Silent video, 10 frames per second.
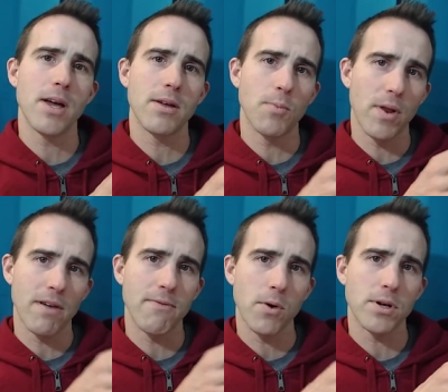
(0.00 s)
uh, where
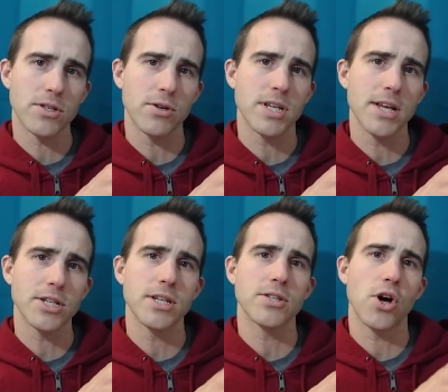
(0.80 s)
they focus their
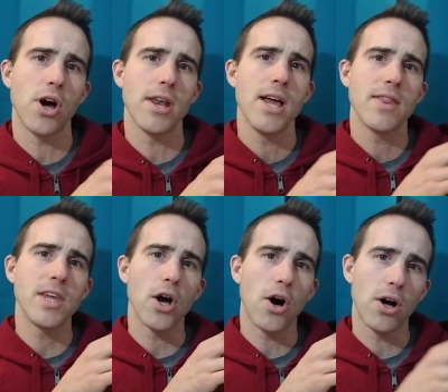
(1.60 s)
attention is on
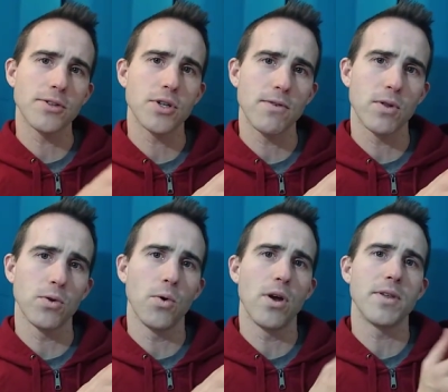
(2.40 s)
the altar of the
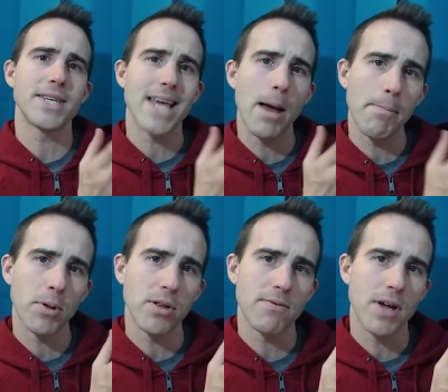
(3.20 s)
Lord, the
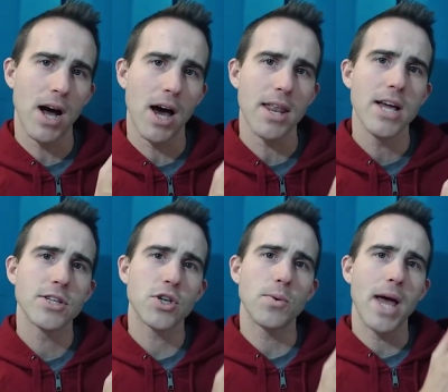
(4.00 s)
temple of God.
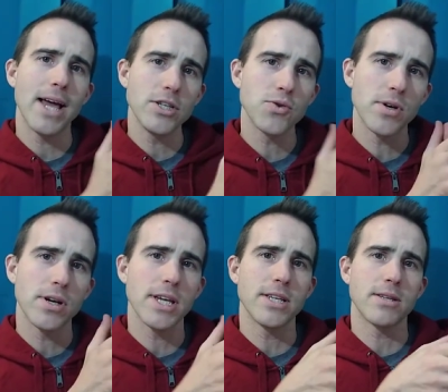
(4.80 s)
So,
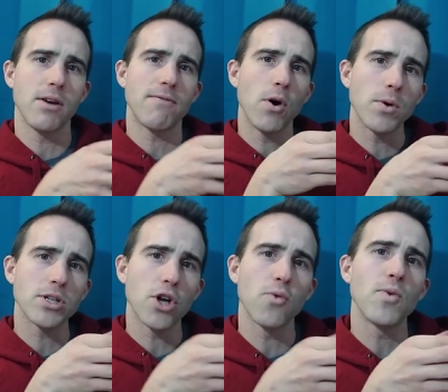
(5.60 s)
Ezra is
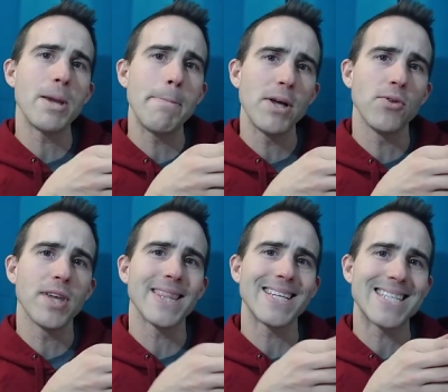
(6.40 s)
focused on
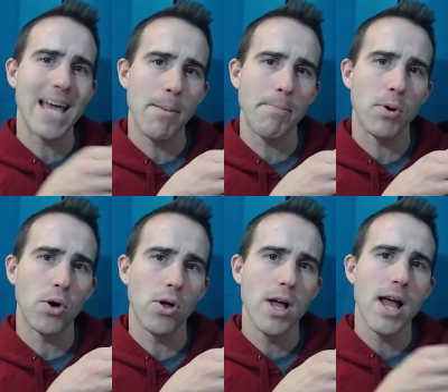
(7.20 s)
rebuilding the
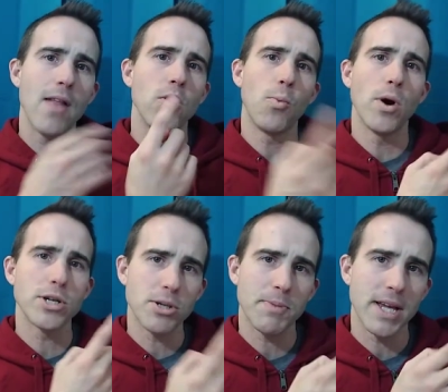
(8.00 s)
temple and the
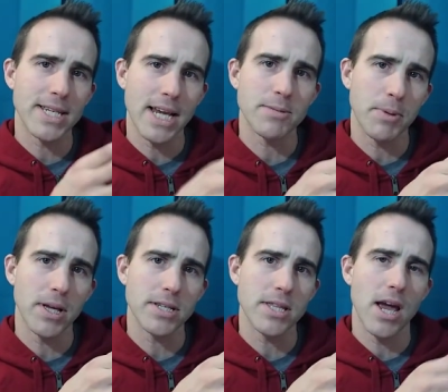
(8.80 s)
worship that takes
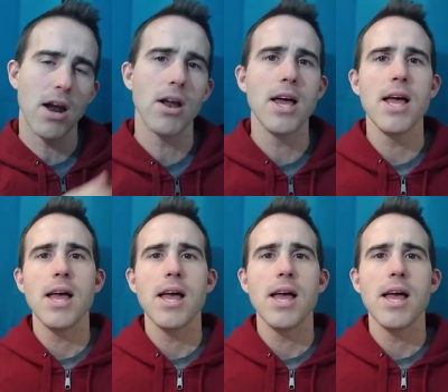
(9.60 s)
place there